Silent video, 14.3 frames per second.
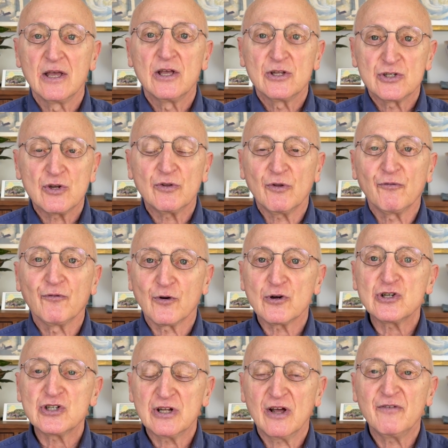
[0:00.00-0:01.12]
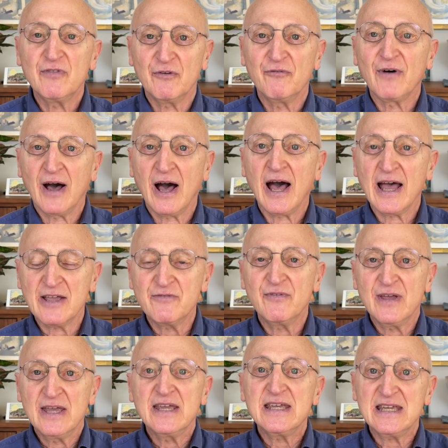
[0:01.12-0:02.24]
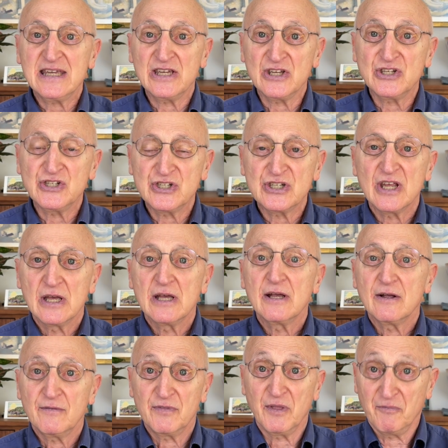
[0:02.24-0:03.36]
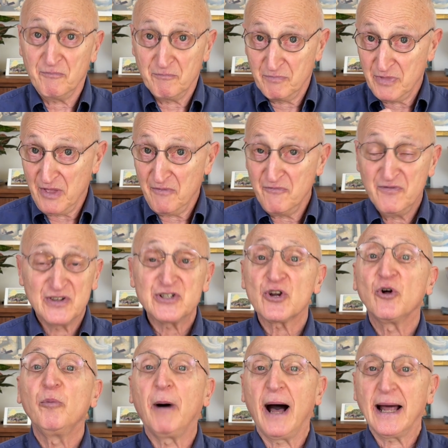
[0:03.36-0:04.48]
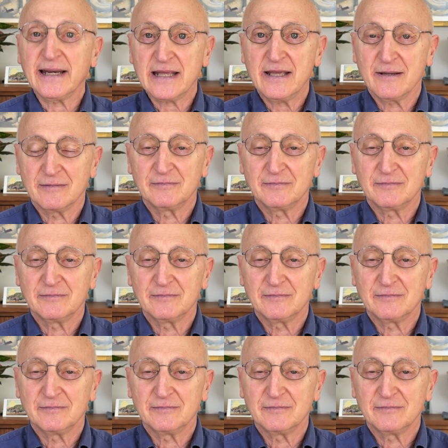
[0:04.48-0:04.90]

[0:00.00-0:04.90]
So the first of the 5 is the physical body.